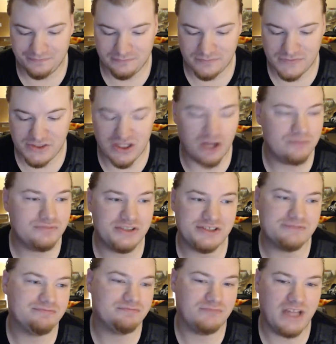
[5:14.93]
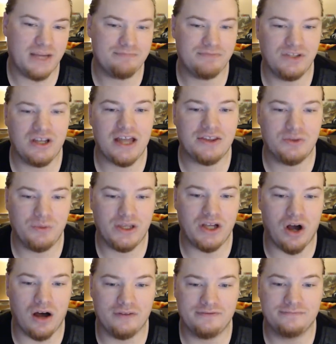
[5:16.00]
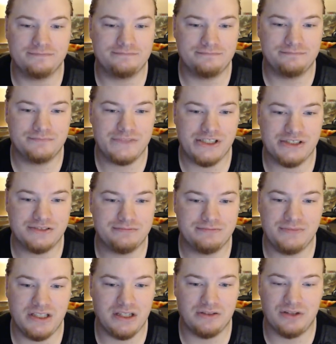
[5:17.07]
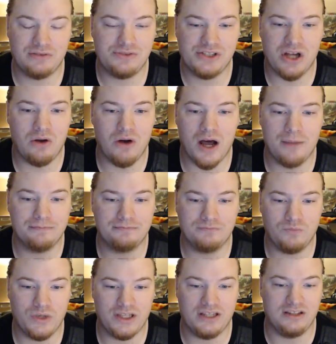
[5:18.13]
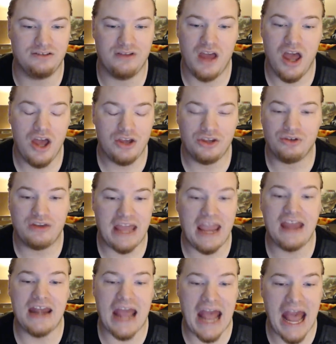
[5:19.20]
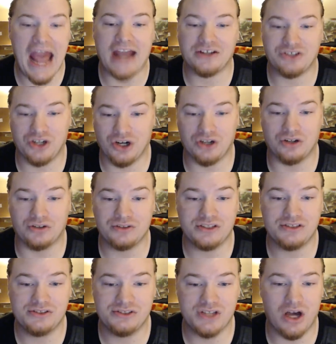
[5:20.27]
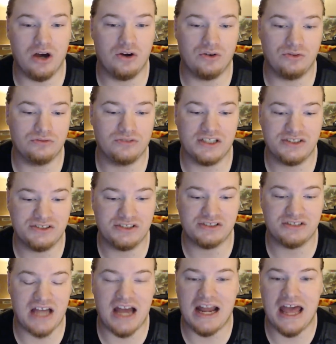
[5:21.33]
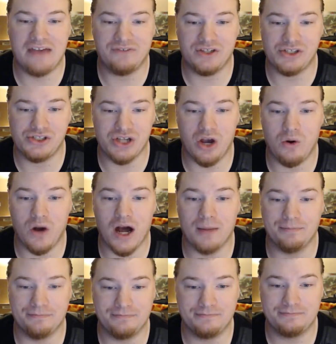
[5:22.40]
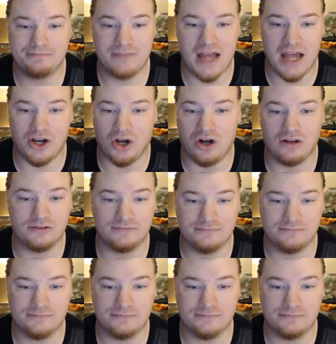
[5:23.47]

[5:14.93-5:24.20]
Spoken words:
So you got the week off. Just, don't show up. You can't act hurt, so let's just not have you show up at all.